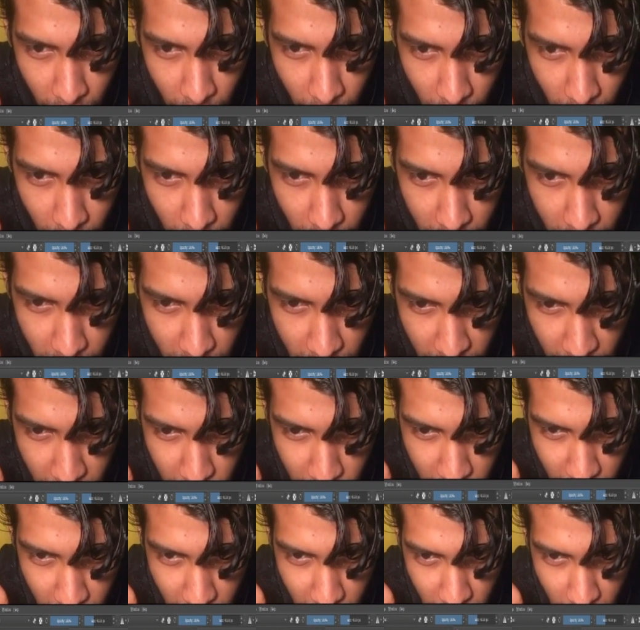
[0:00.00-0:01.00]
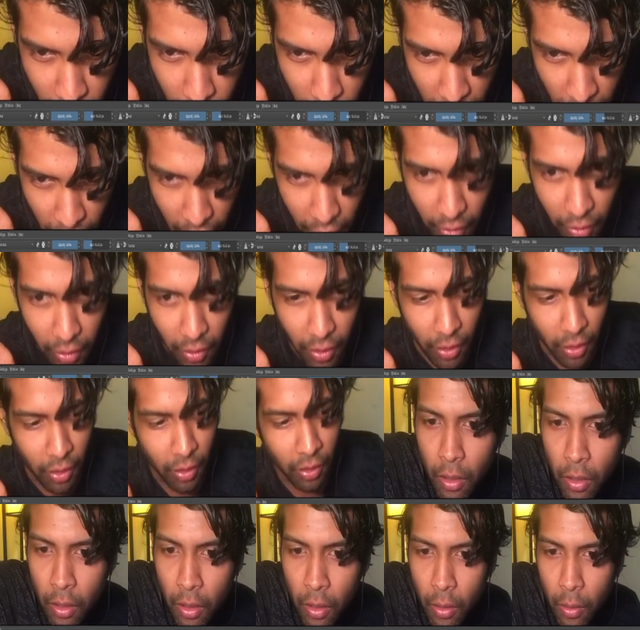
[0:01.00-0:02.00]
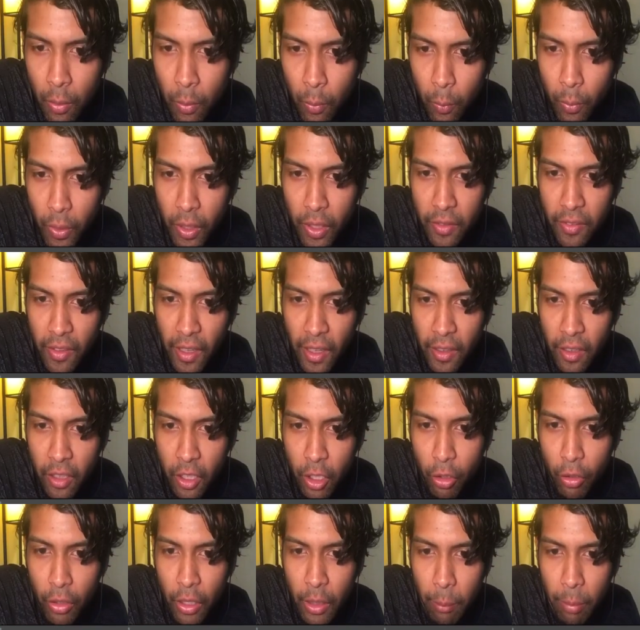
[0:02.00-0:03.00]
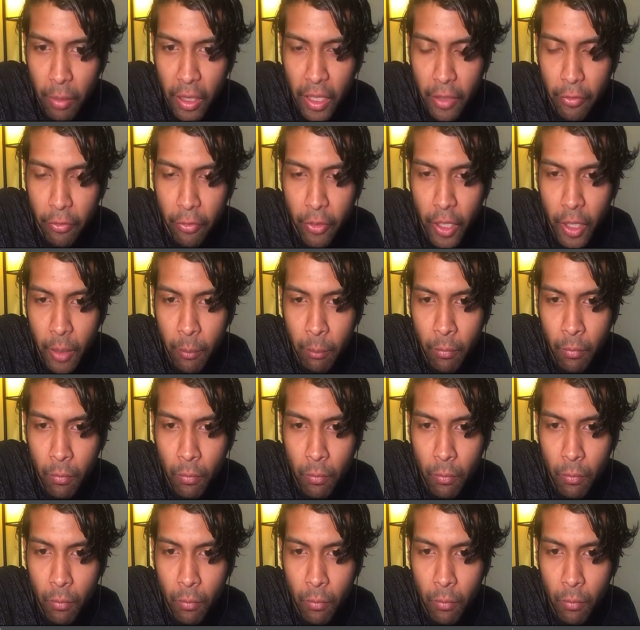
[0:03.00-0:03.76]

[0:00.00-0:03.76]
It doesn't even give me anything. Wait, is that it? Create blank frame?